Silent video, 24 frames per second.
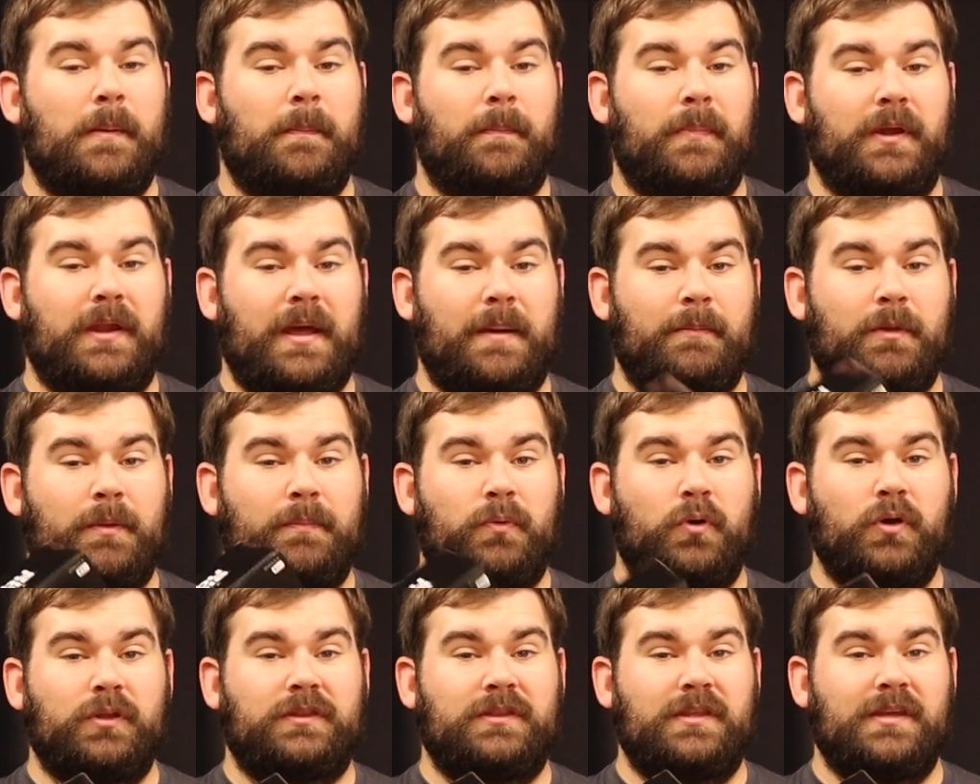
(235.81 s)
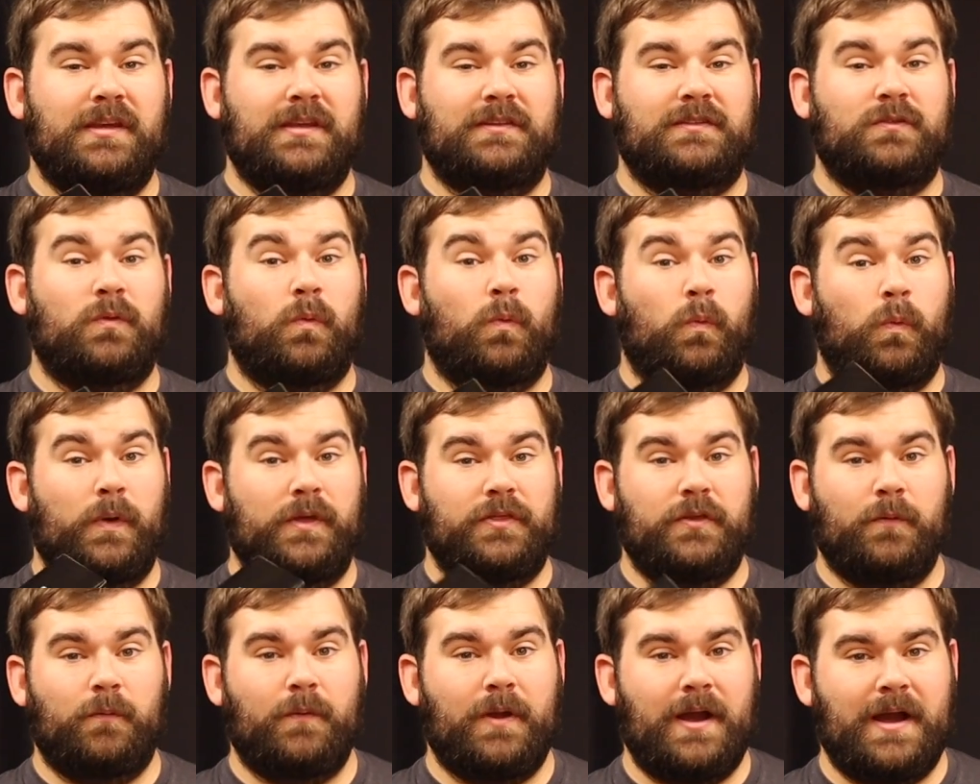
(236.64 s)
but I'm going to put this
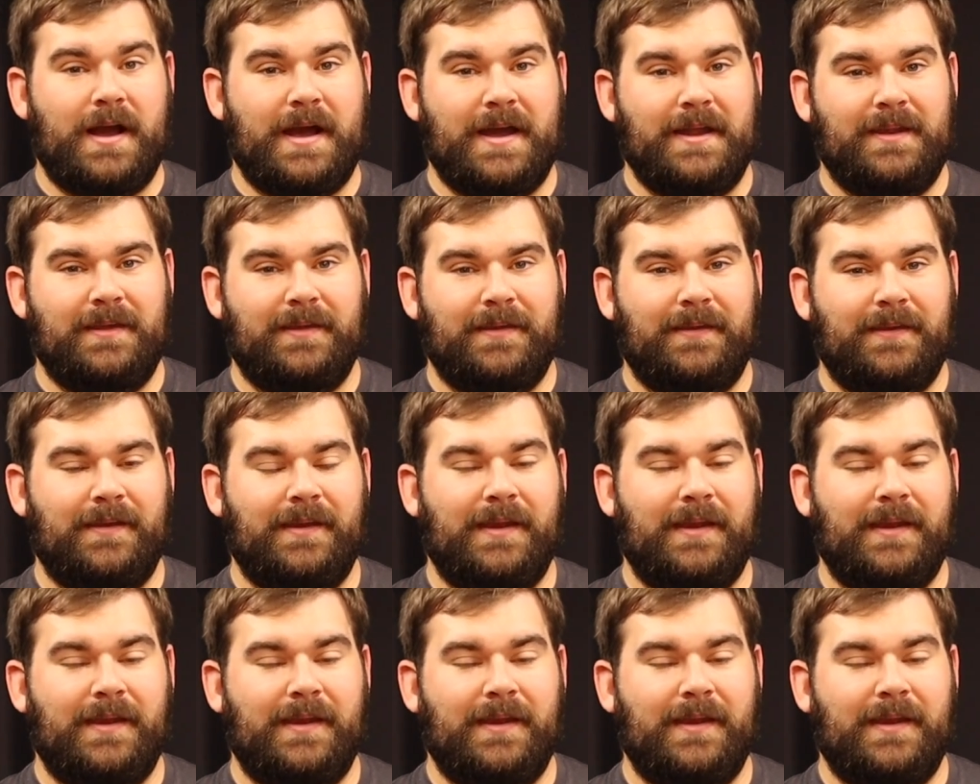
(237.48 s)
with a rod,